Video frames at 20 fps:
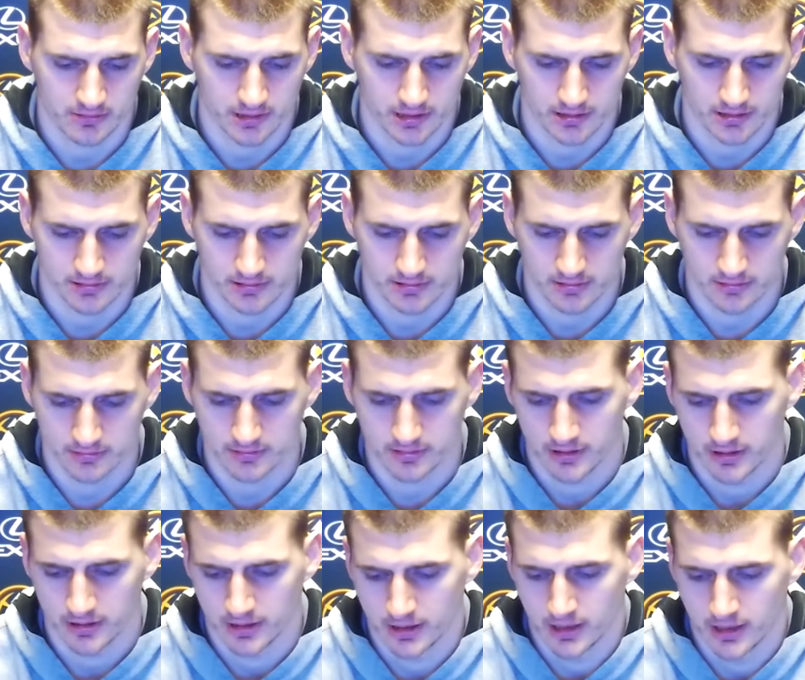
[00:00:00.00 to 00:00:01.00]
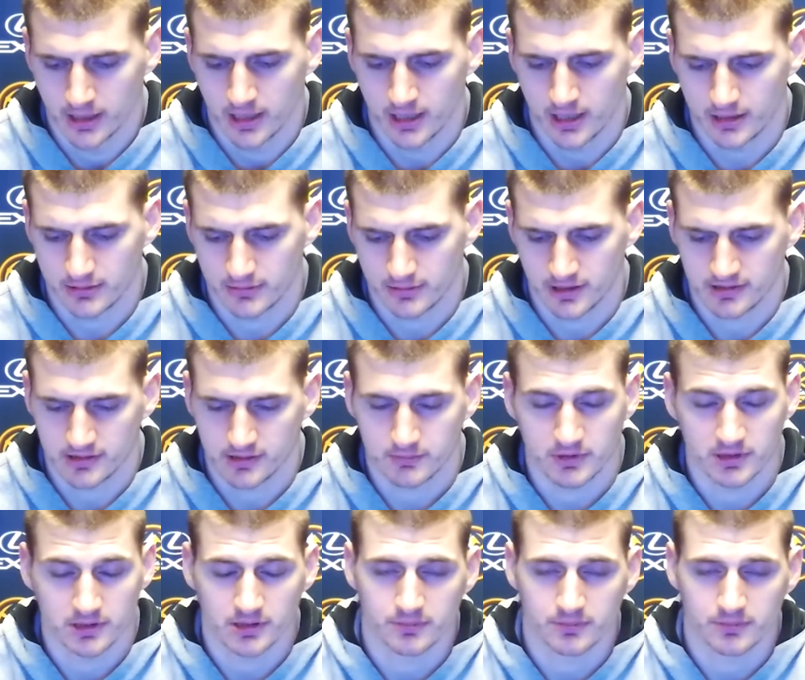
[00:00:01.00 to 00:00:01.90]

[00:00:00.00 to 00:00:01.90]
I don't underestimate